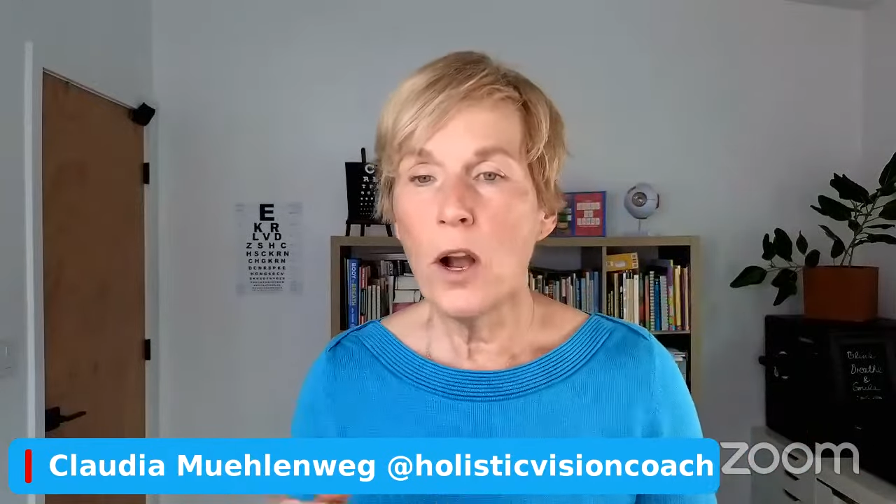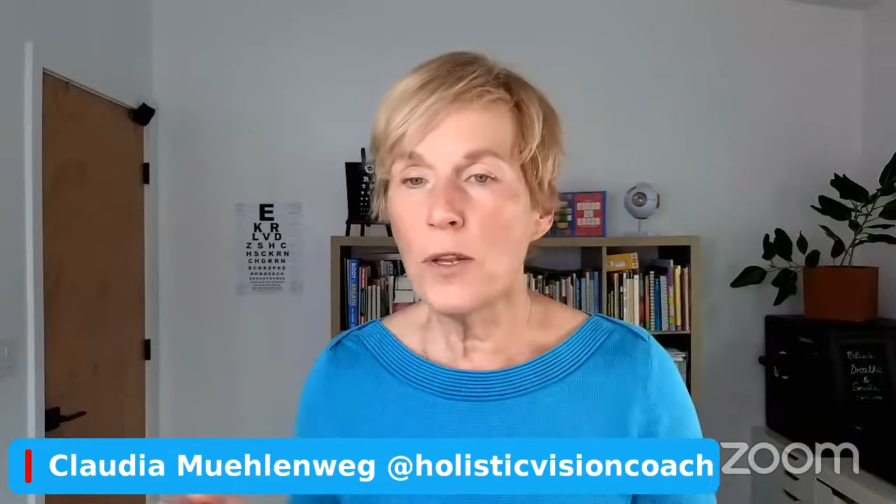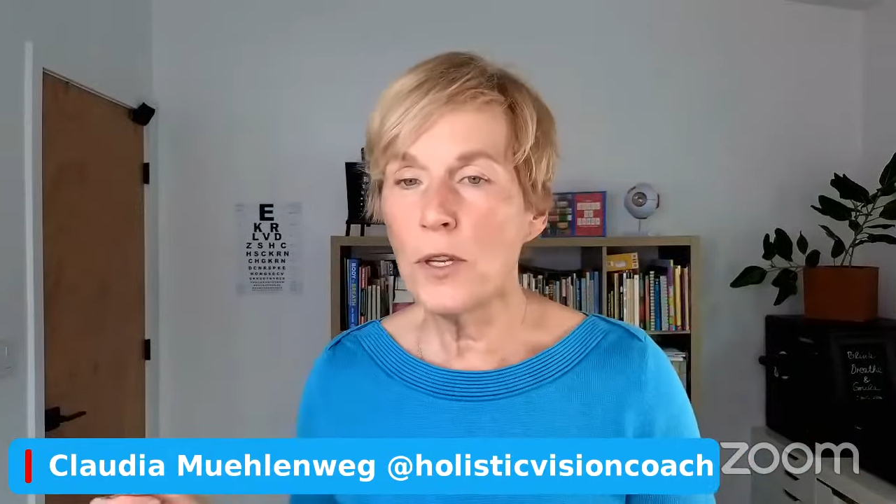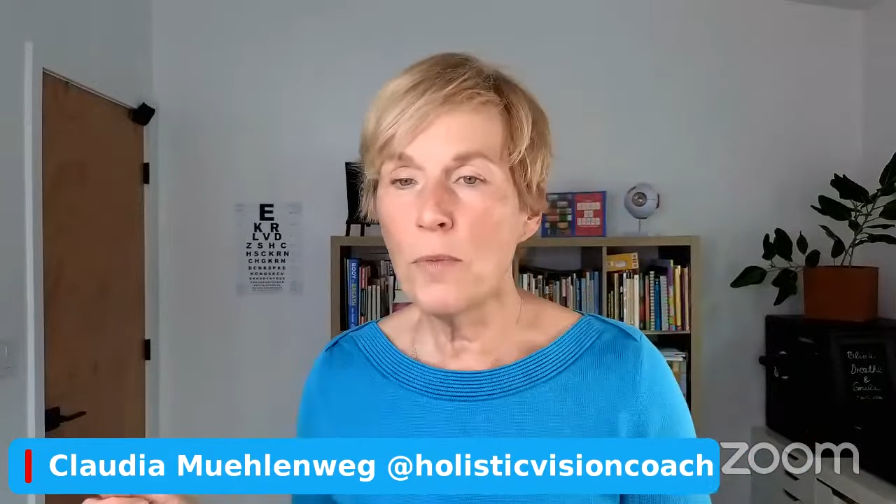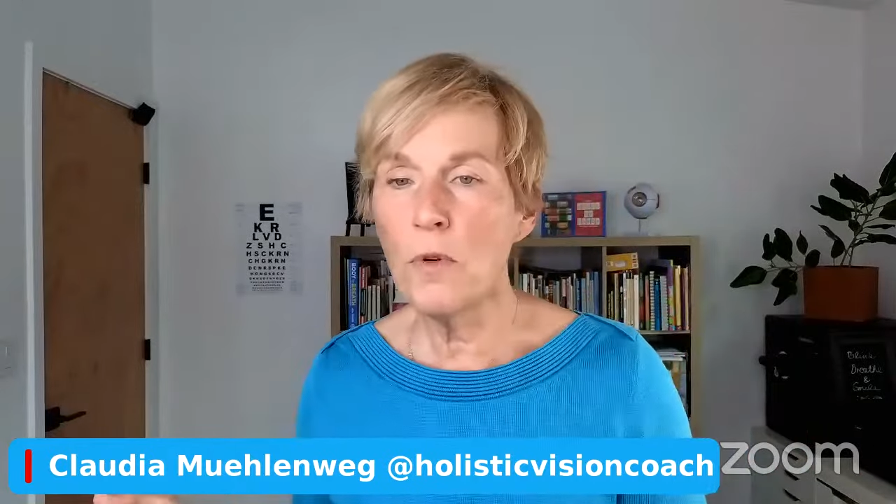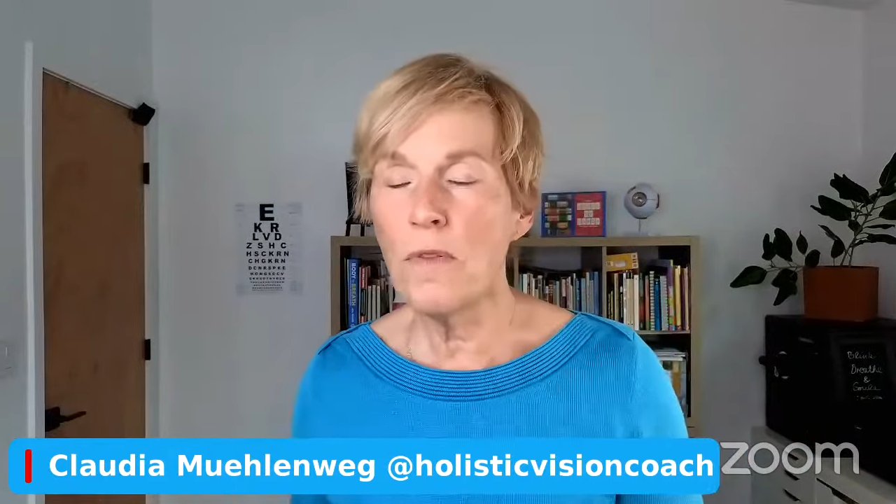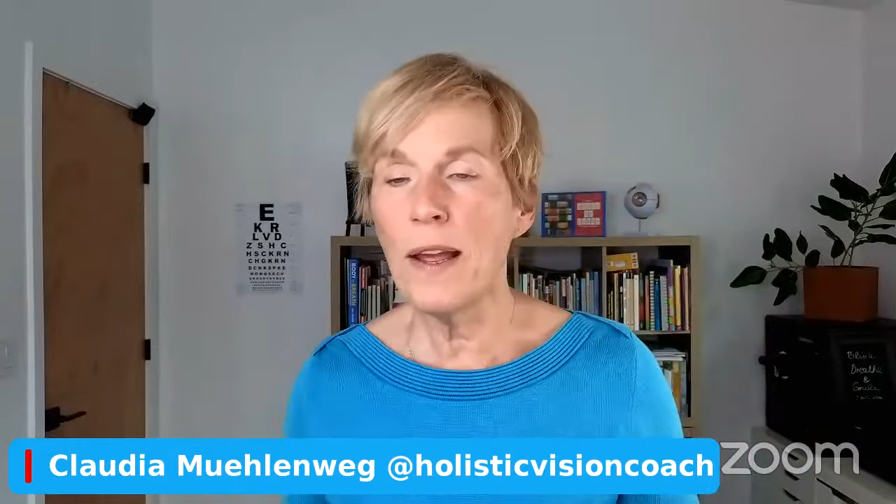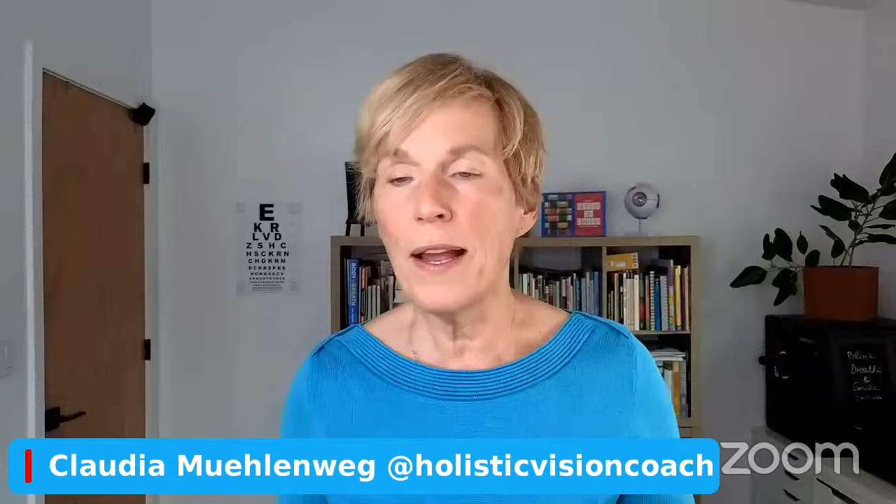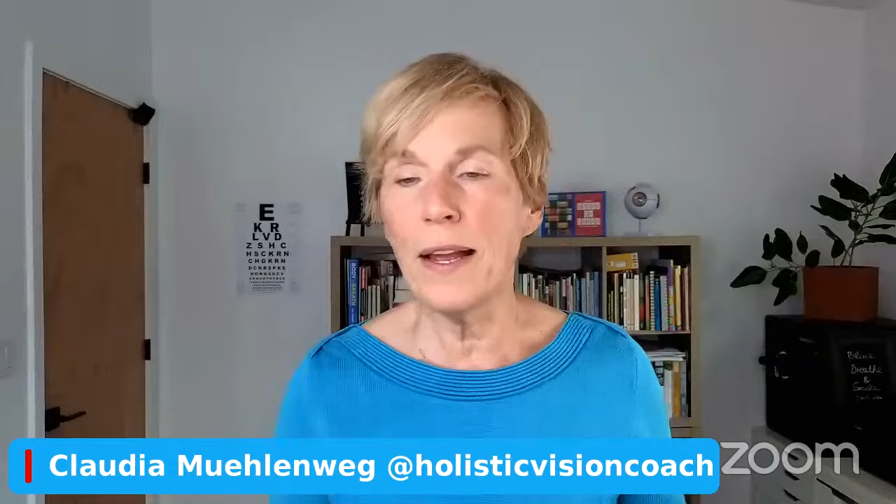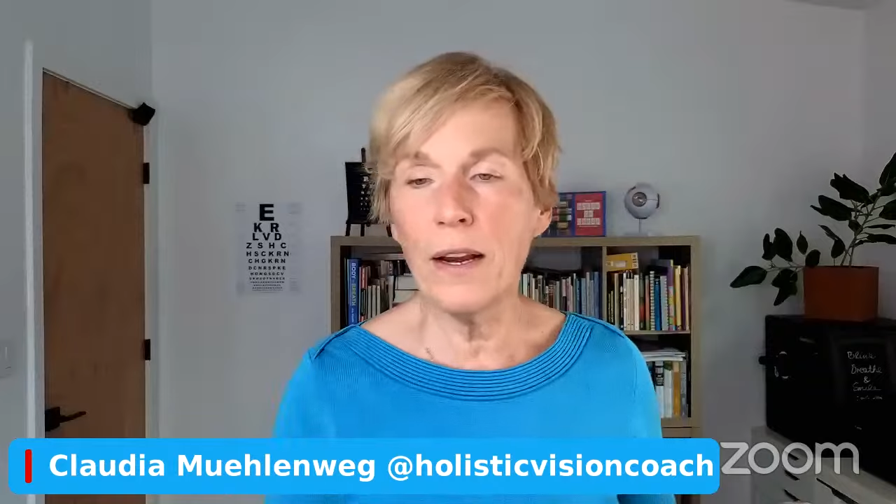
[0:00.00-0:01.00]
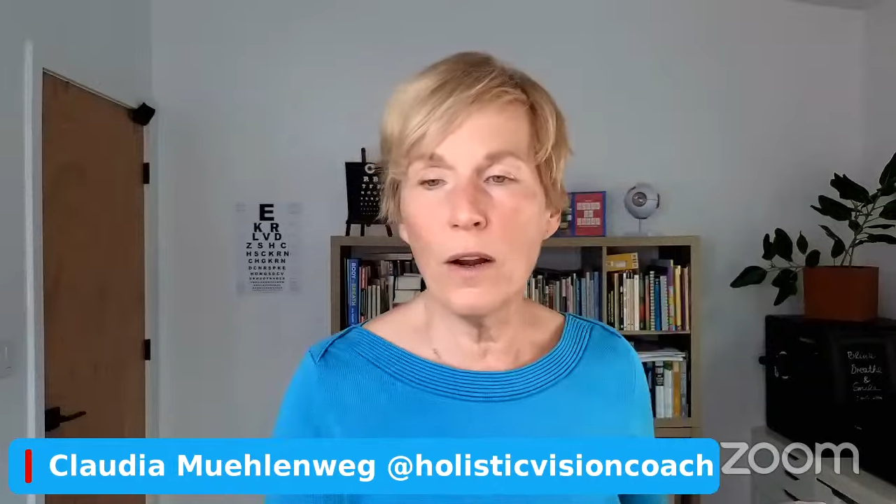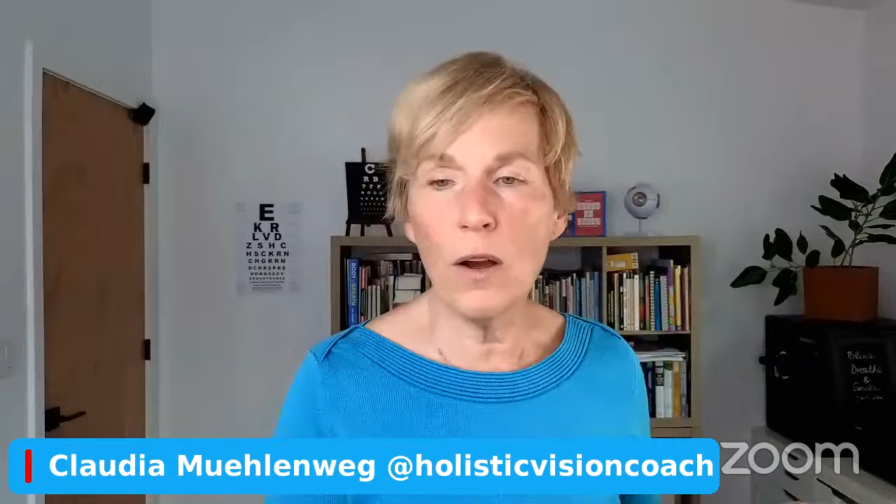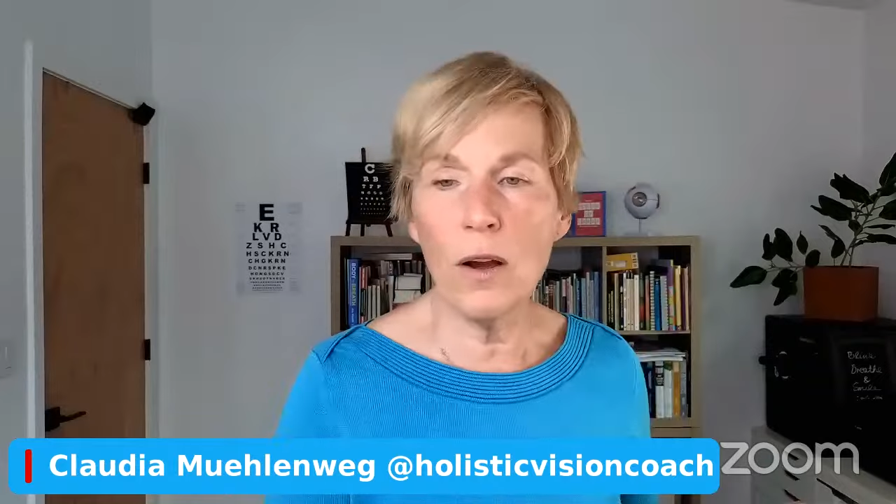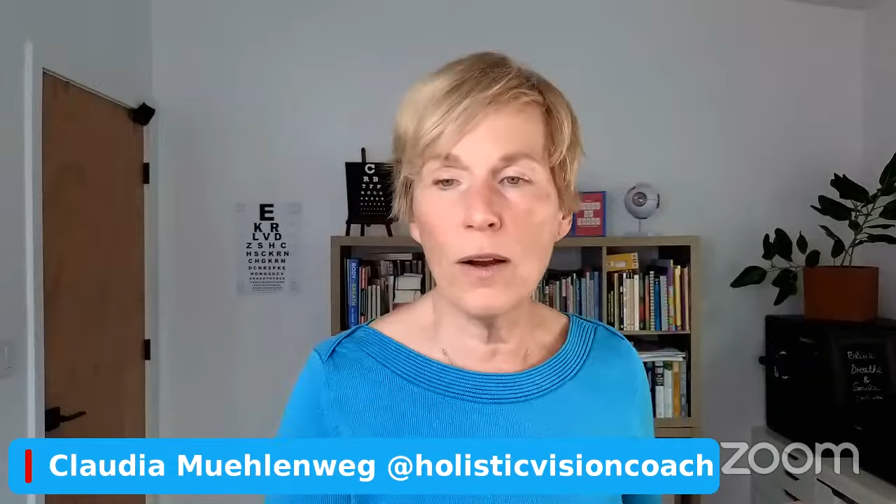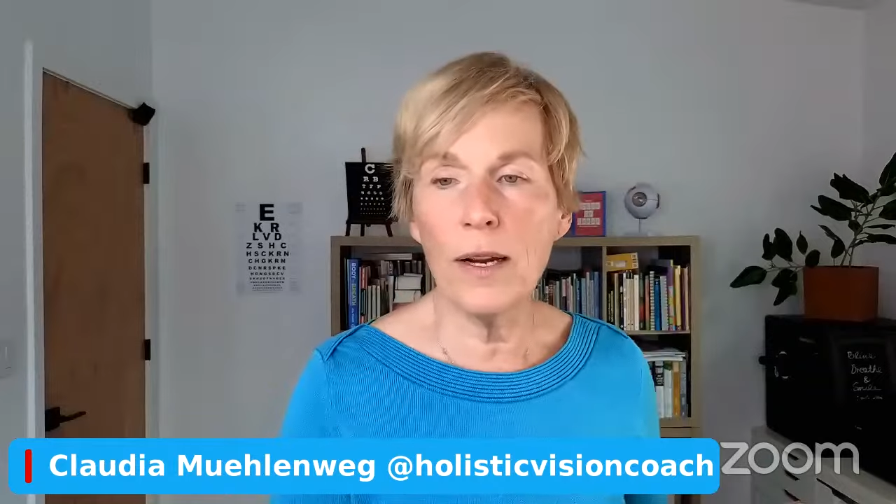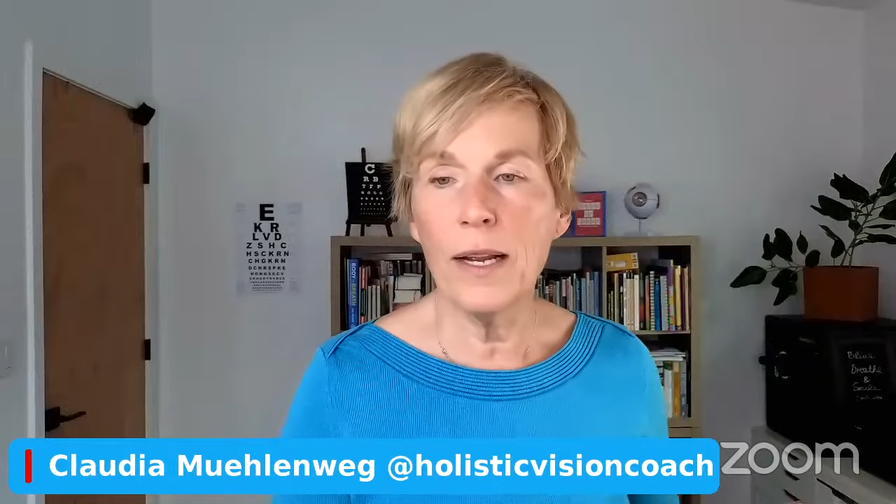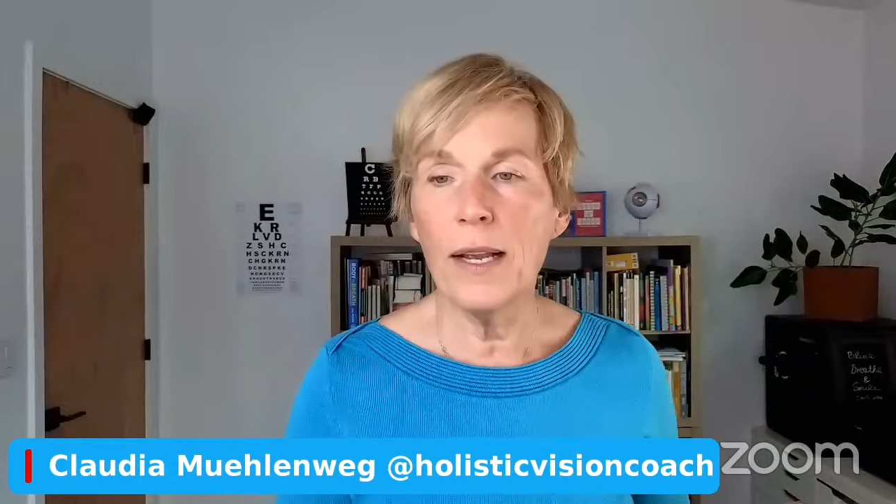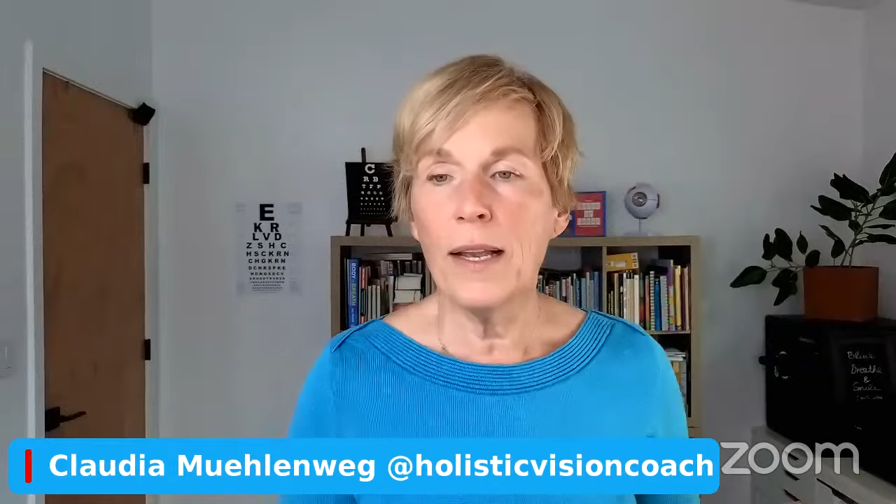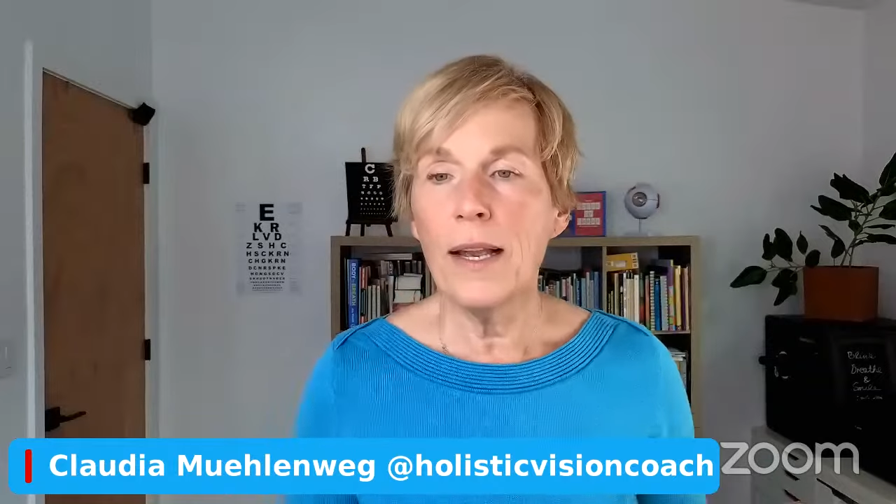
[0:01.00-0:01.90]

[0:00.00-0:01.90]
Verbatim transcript: also move the head along